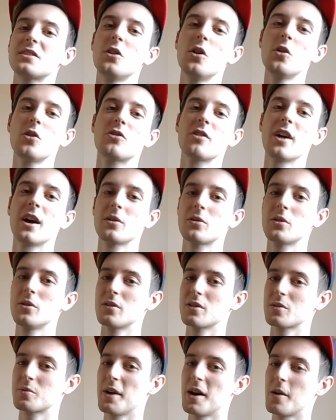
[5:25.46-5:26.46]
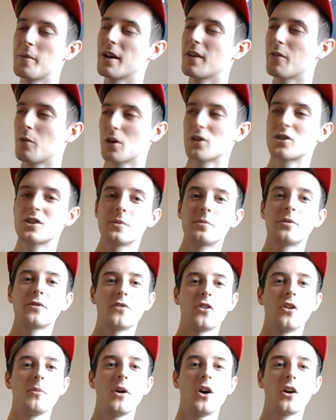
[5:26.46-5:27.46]
the whole crowd going as well when I've watched her
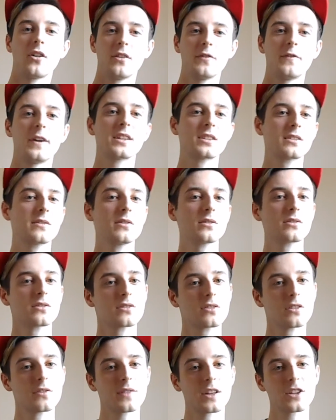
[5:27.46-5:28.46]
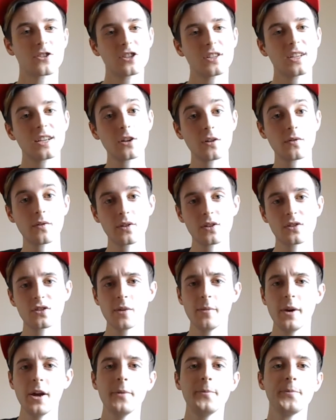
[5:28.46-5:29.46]
perform on the festivals and stuff that she did over the
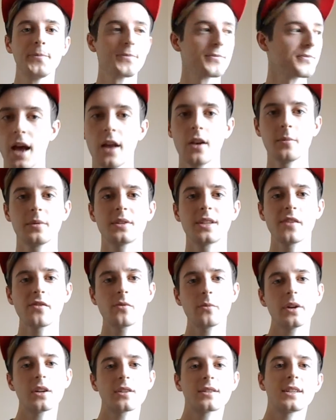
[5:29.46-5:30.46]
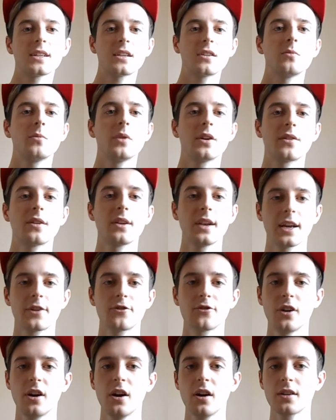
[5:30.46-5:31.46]
summer. And number seven, we are sticking with
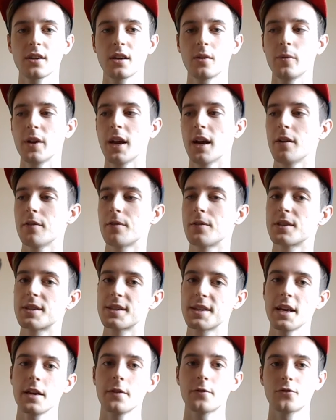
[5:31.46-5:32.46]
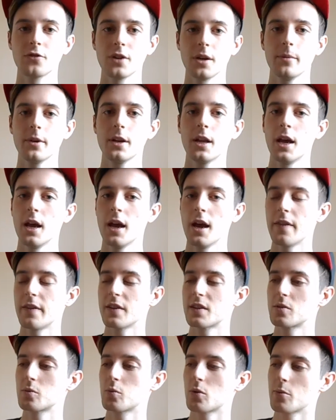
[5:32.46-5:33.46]
Electra Heart, and we have The State of Dreaming. And
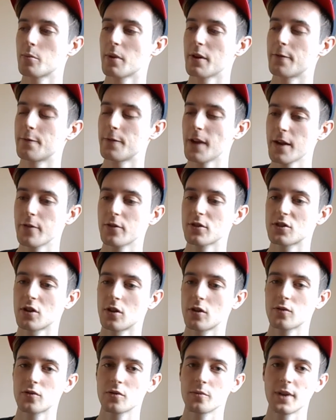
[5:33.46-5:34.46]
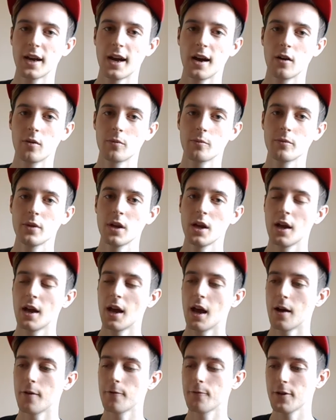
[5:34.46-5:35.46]
this is one of my favourite songs from the album.
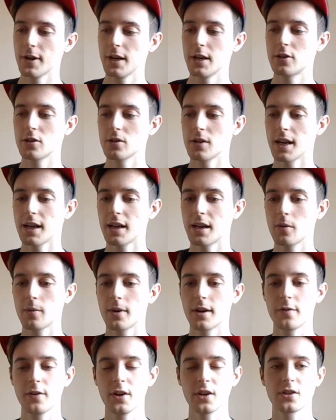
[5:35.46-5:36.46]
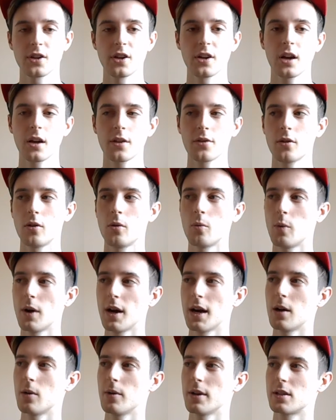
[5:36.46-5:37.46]
I really do like it. When I first heard it, I thought,
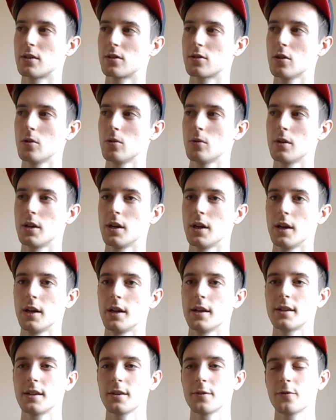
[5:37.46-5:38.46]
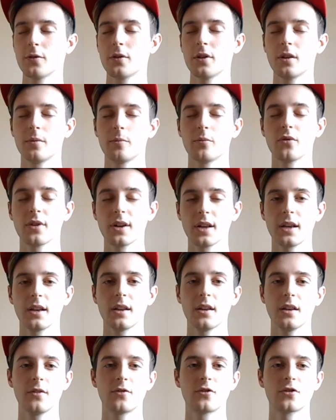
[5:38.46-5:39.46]
wow, it's so different and
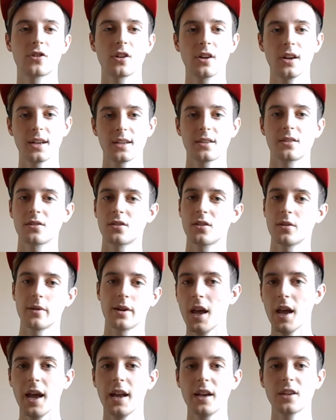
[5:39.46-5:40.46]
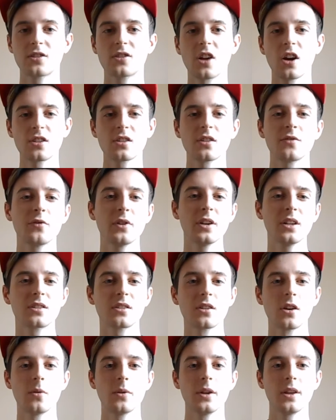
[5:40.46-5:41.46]
brilliant. You've just got to listen to it. And it starts off really
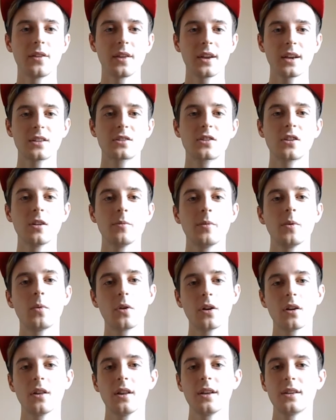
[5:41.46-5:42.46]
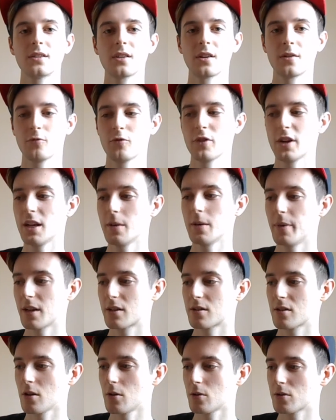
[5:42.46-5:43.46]
slow, and you think it's going to be one of these like really big
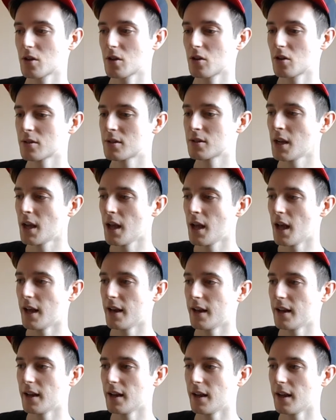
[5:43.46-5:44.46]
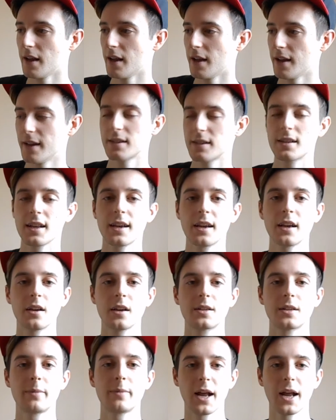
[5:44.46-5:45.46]
slow songs. And it, it is like a
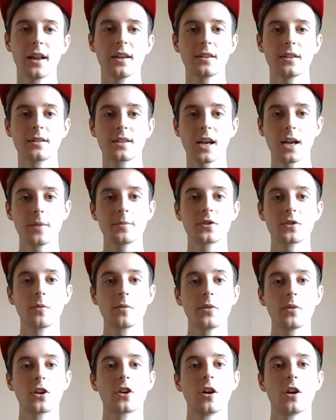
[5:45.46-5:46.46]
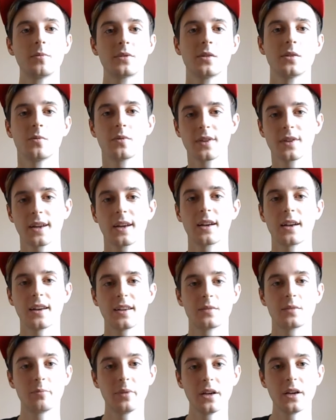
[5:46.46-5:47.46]
ballad type song, but it comes in with like a
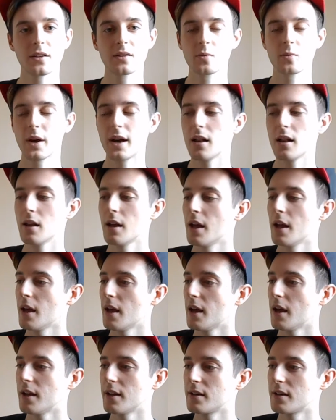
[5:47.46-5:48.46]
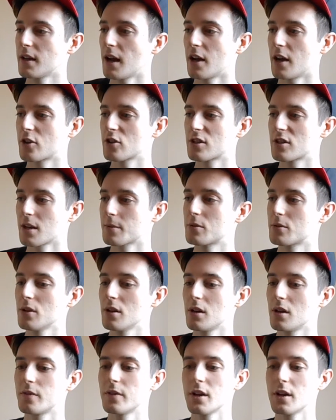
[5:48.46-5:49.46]
nice beat as well. And I just absolutely
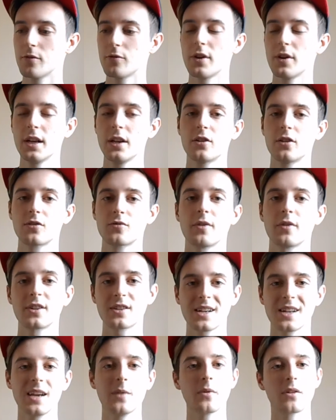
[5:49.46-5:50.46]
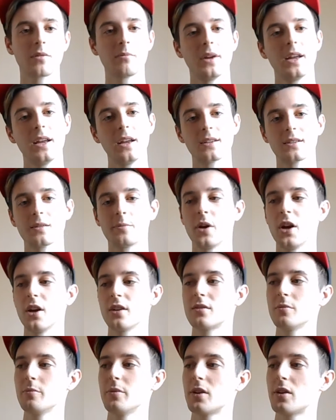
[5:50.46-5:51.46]
love it. It really does resonate with me as a
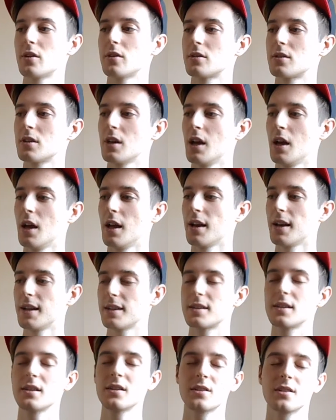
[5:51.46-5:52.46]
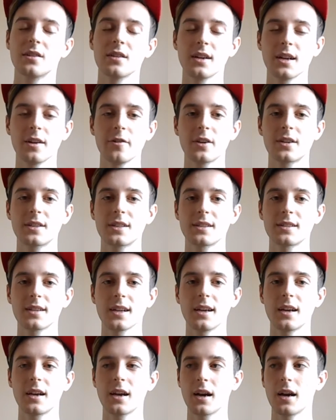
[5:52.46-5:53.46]
person, because listening to the lyrics, it's
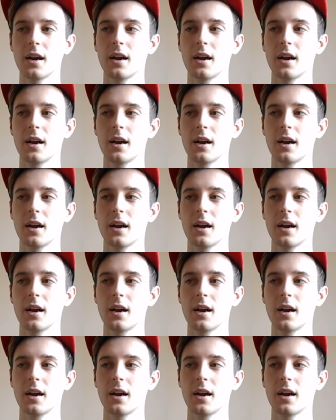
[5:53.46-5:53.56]
like,